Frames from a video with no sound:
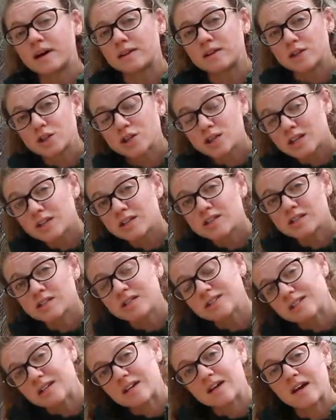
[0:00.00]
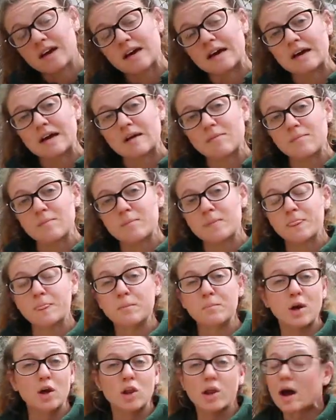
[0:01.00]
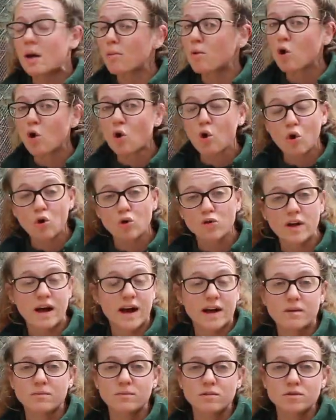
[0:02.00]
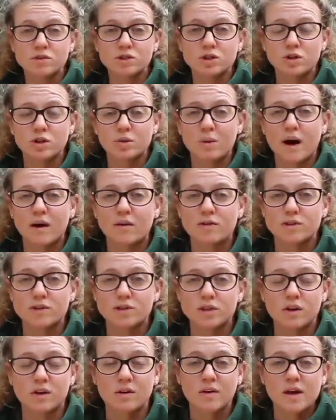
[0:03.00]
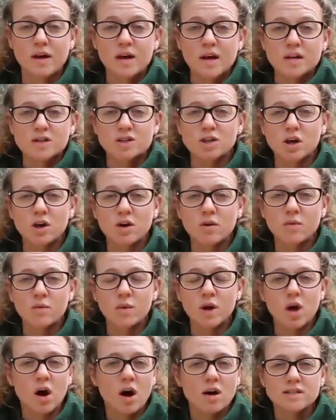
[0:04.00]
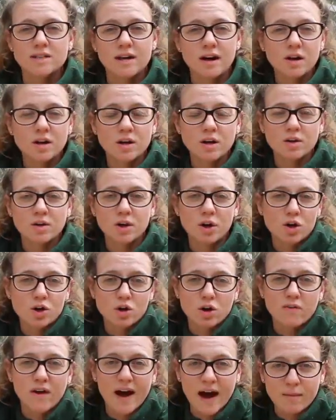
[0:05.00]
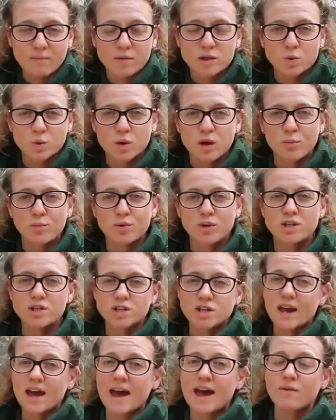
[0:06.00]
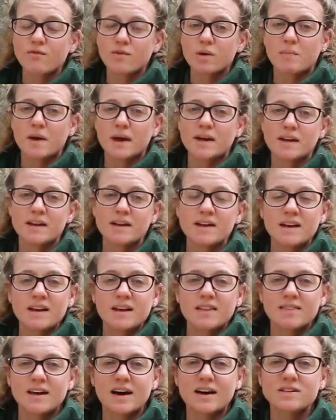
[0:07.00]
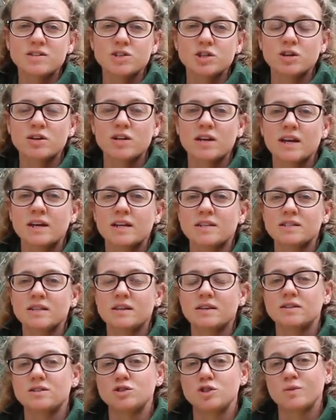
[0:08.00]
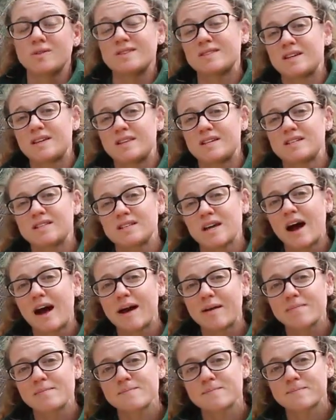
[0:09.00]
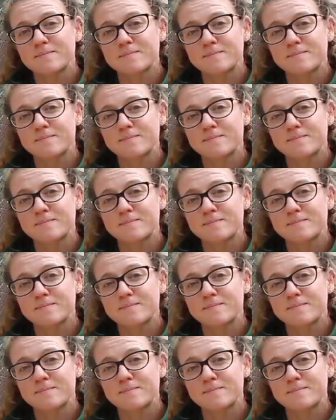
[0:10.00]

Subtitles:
the cheetahs, but it'll help all the animals throughout the zoo. So we can't tell you enough how much we appreciate every penny that is donated to us at this time.